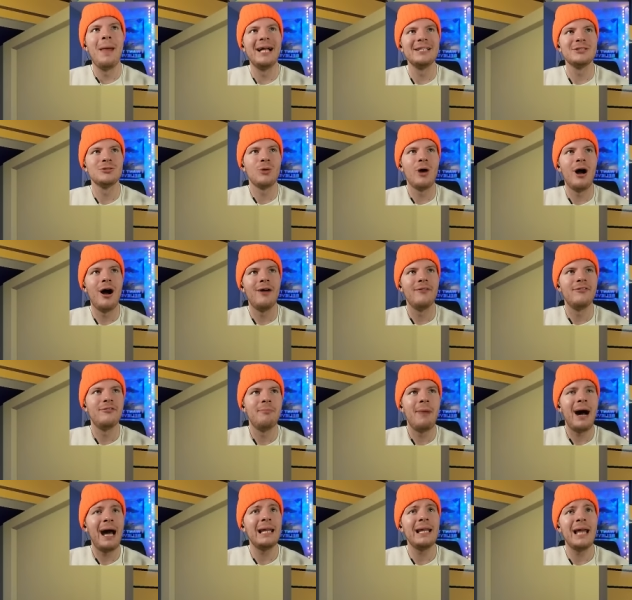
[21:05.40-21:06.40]
that's rough.
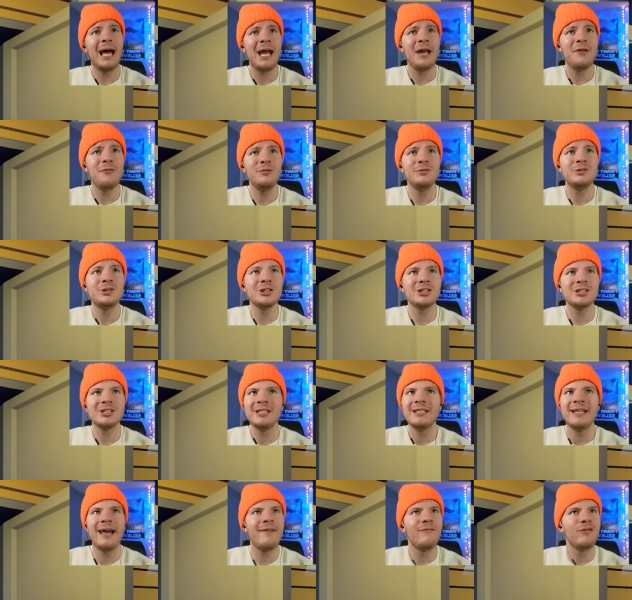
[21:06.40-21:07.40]
My life, just a
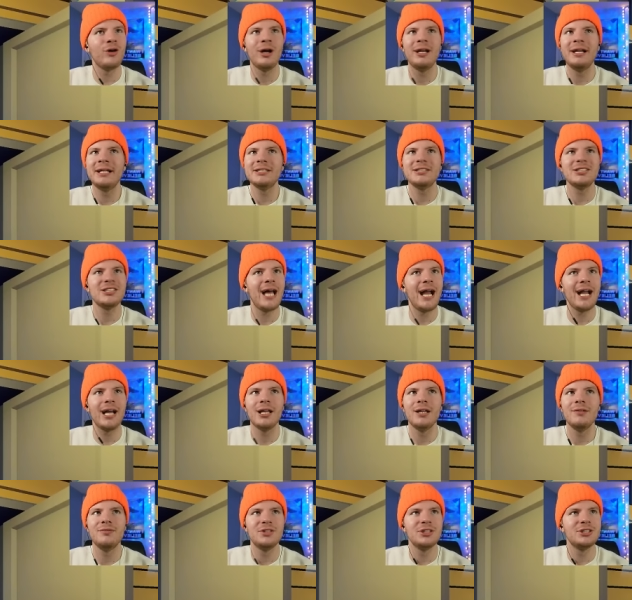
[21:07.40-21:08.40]
never-ending
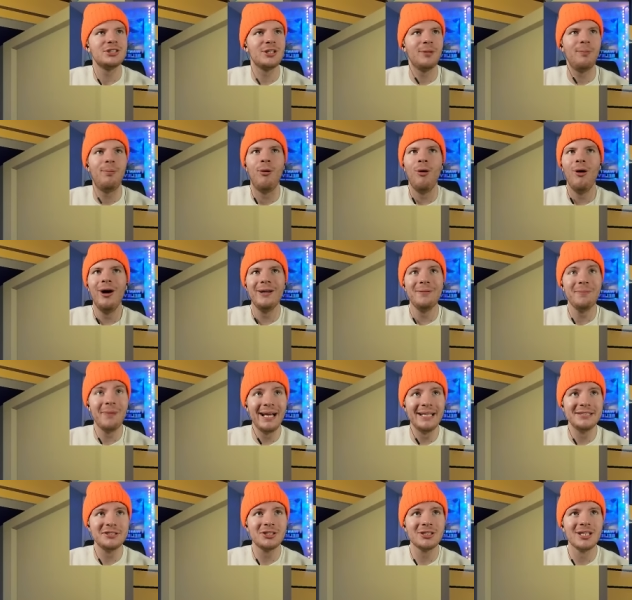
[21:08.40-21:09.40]
cycle of
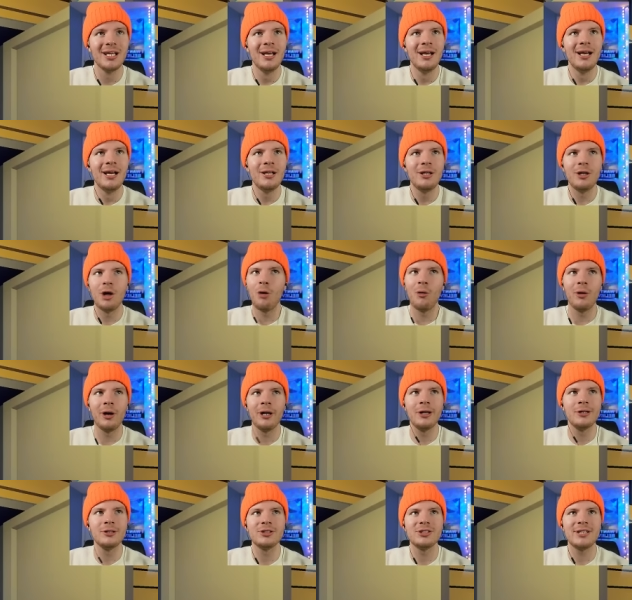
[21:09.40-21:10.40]
disappointment. No one
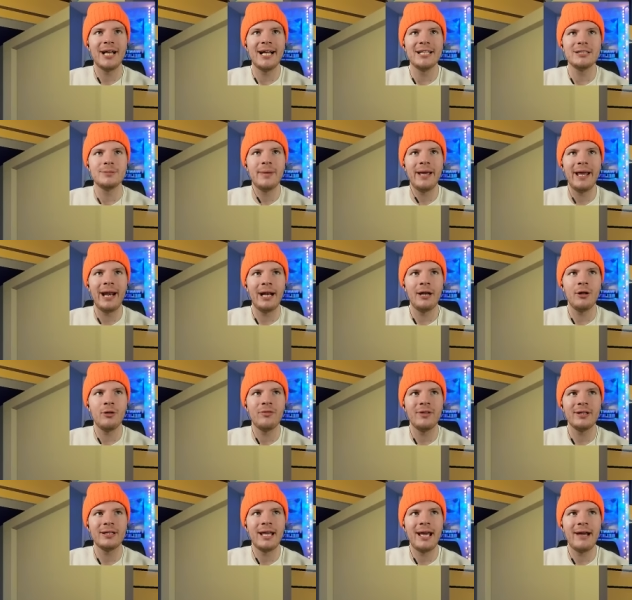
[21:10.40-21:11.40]
understands me, and I don't
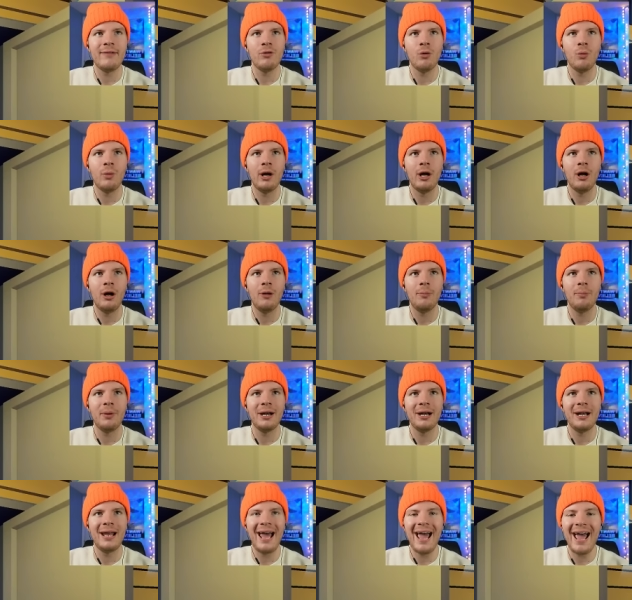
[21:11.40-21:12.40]
think they ever will. But
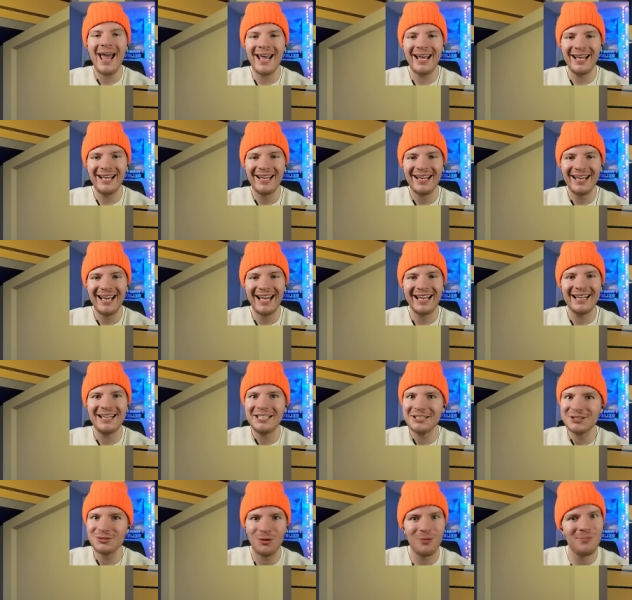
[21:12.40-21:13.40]
at, hey, at
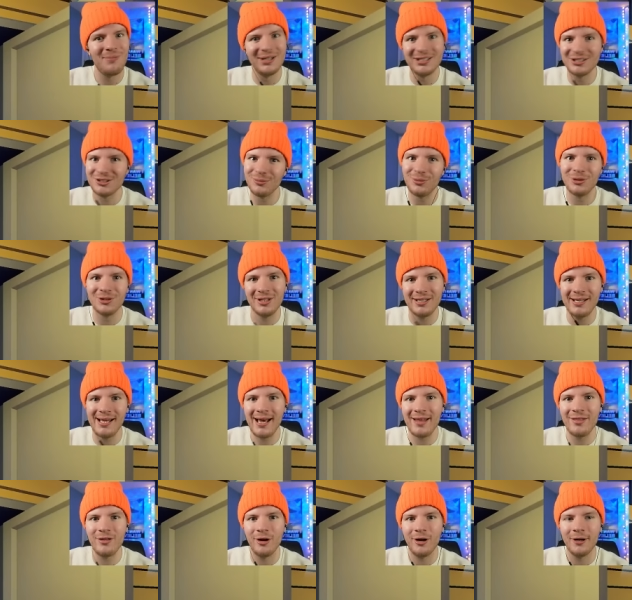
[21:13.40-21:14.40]
least we're miserable
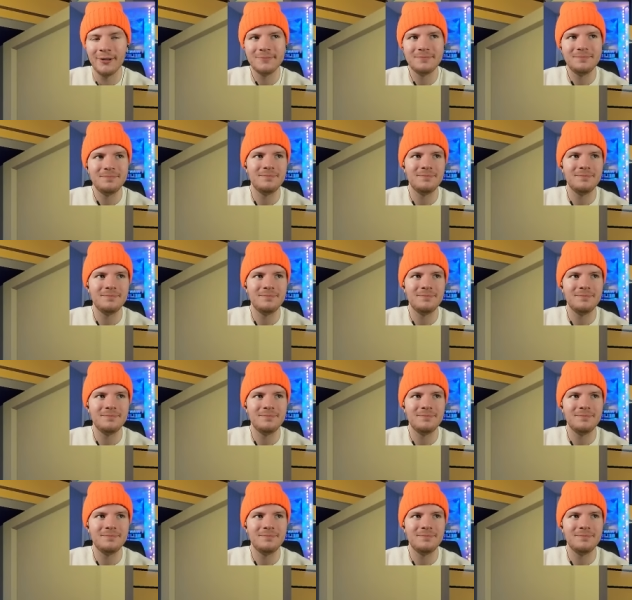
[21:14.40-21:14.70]
together.